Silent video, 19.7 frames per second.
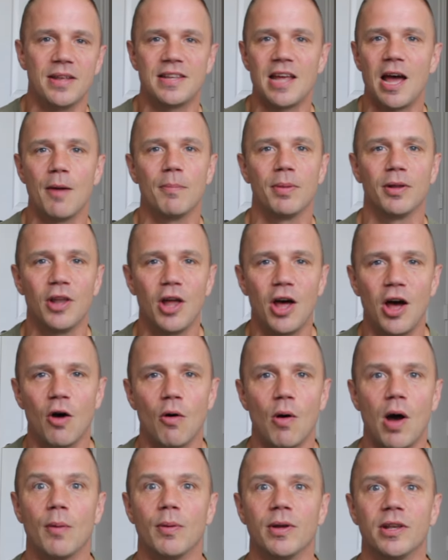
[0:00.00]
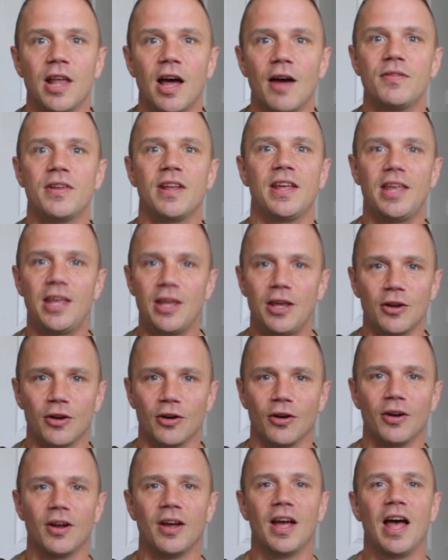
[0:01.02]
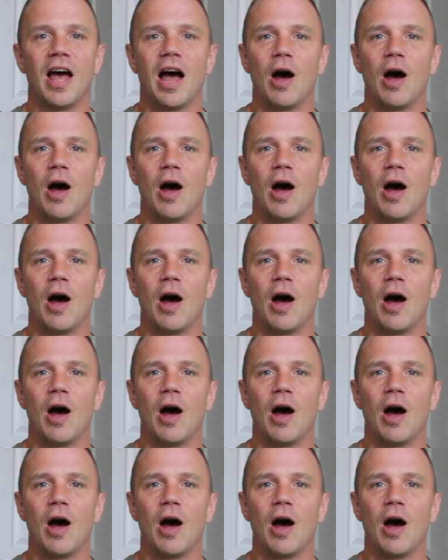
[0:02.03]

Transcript: down below. I would love to hear.